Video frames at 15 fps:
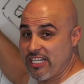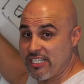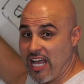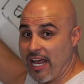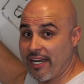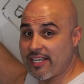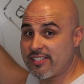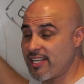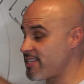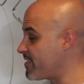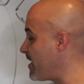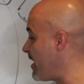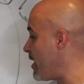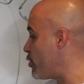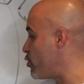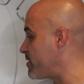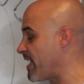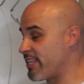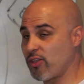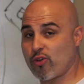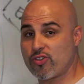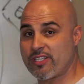is non-existent and you
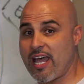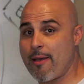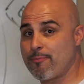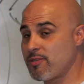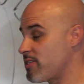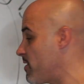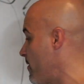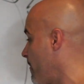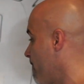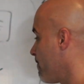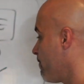take those steps,